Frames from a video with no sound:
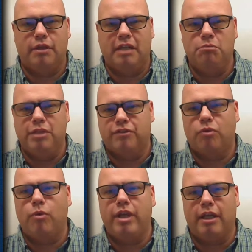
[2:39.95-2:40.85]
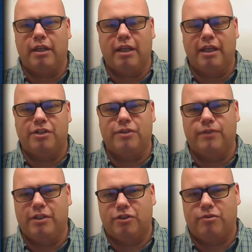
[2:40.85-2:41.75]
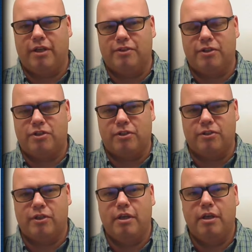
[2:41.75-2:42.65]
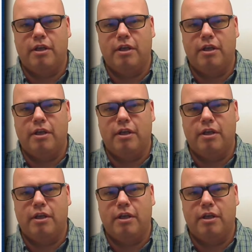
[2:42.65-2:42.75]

in between each of these transitions,